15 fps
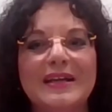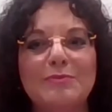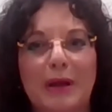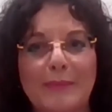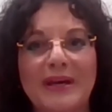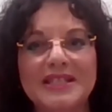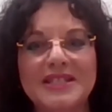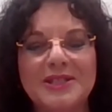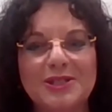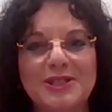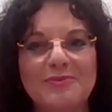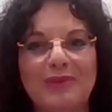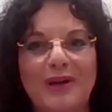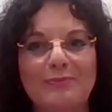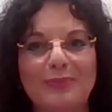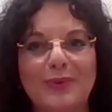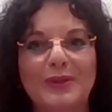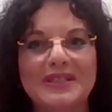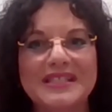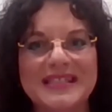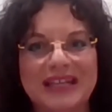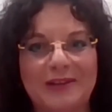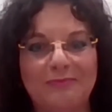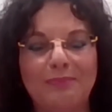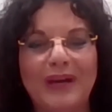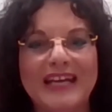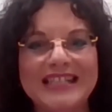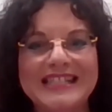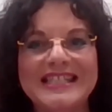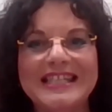My message in my book is that
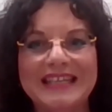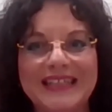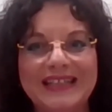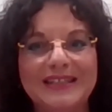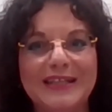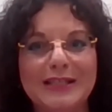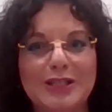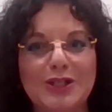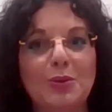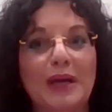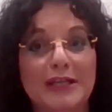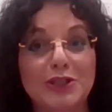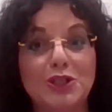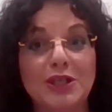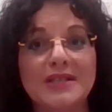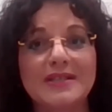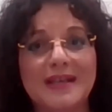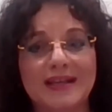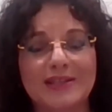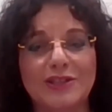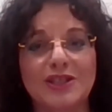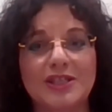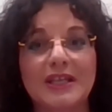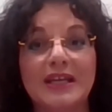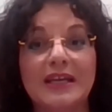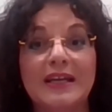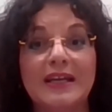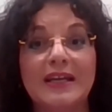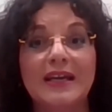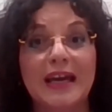pets lead us to HSH
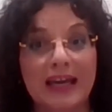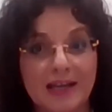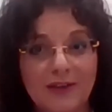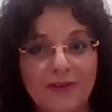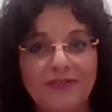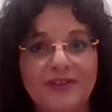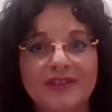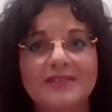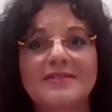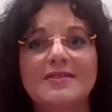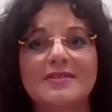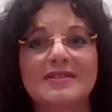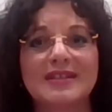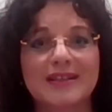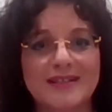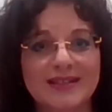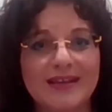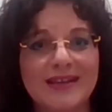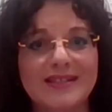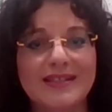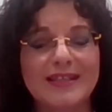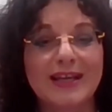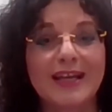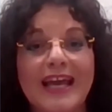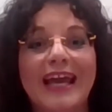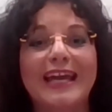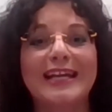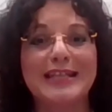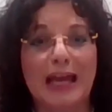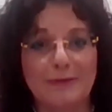health, success,
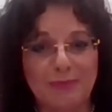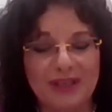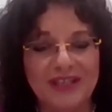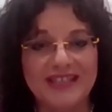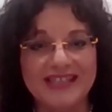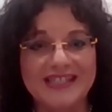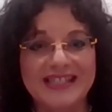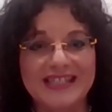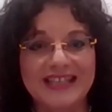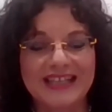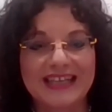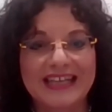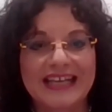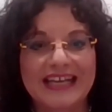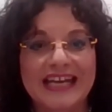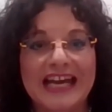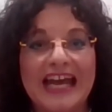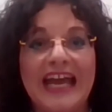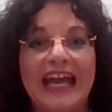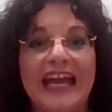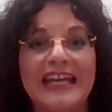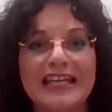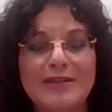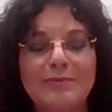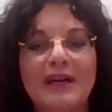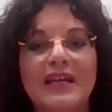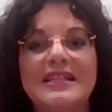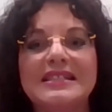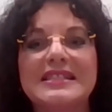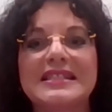and happiness.
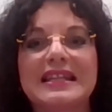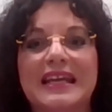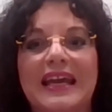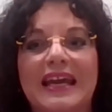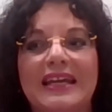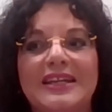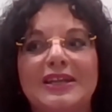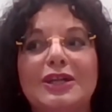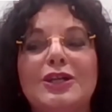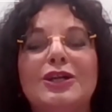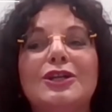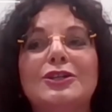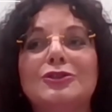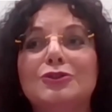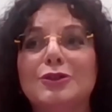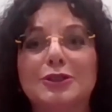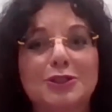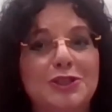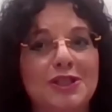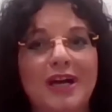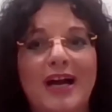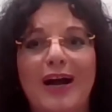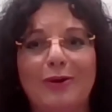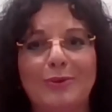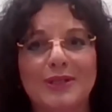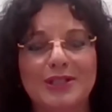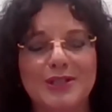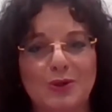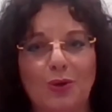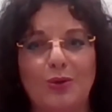Animals can nurture our
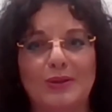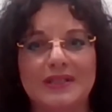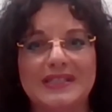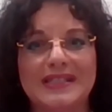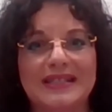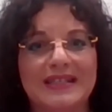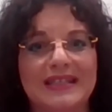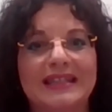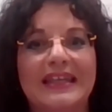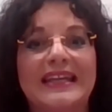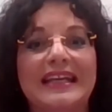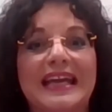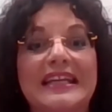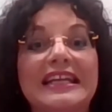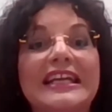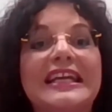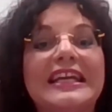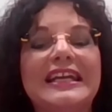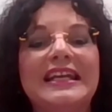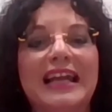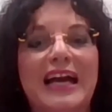souls. They can heal